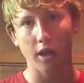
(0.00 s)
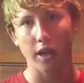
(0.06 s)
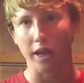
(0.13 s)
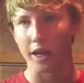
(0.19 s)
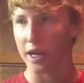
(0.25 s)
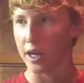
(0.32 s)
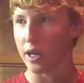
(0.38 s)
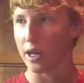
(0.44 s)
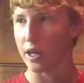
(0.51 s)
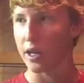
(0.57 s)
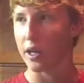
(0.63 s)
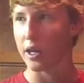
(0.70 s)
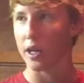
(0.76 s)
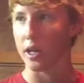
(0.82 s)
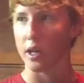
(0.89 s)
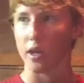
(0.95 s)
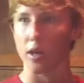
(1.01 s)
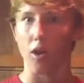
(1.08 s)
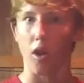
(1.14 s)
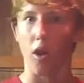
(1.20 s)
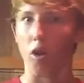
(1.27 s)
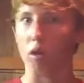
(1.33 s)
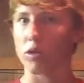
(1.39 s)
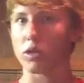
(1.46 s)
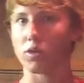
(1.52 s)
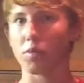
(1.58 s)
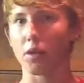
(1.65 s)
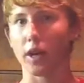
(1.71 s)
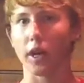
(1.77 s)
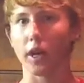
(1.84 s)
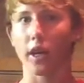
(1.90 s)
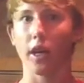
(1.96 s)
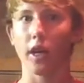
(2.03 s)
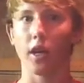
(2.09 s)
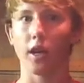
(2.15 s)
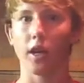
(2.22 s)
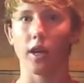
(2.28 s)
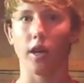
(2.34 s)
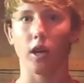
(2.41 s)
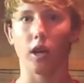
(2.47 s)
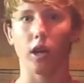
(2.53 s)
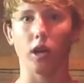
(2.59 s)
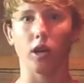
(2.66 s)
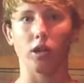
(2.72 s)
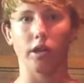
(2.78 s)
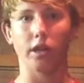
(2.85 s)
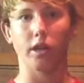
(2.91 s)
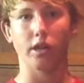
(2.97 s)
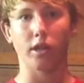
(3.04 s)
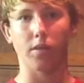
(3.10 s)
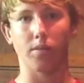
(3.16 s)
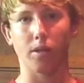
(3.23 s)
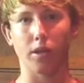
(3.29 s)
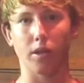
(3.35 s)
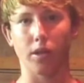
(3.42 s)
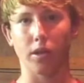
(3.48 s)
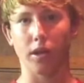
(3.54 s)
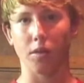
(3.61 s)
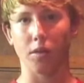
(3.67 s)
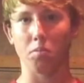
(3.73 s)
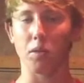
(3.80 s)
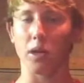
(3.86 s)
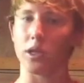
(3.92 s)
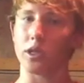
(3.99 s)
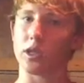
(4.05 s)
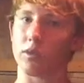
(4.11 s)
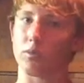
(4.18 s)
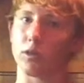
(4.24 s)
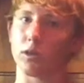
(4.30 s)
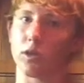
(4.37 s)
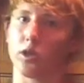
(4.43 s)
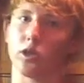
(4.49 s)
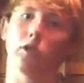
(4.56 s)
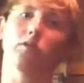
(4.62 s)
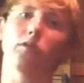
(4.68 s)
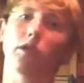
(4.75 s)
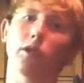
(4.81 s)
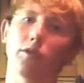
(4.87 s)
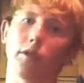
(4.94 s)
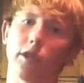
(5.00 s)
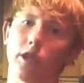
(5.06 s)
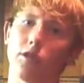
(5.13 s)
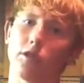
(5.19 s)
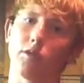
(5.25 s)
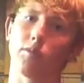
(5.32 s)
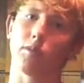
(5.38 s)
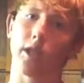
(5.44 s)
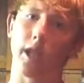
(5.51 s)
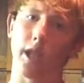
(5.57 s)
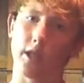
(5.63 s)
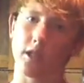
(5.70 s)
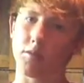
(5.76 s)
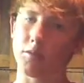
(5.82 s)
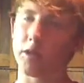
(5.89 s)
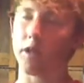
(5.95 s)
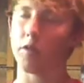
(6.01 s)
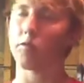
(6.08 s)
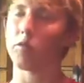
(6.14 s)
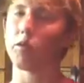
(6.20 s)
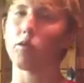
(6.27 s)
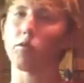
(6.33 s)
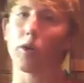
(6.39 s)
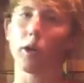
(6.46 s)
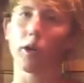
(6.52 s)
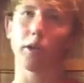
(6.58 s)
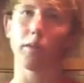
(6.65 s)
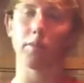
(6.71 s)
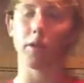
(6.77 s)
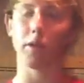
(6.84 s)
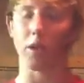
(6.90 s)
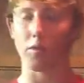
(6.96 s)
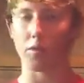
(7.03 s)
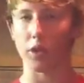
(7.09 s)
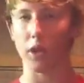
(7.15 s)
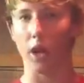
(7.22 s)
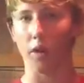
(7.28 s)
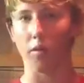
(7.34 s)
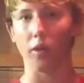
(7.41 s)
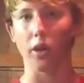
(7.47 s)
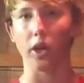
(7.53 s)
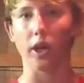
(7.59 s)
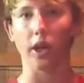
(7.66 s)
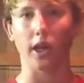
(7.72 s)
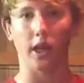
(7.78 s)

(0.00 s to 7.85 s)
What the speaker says: in the whole spring, early summer, and midsummer. You don't really want to use them in late summer. They will work, but they will not work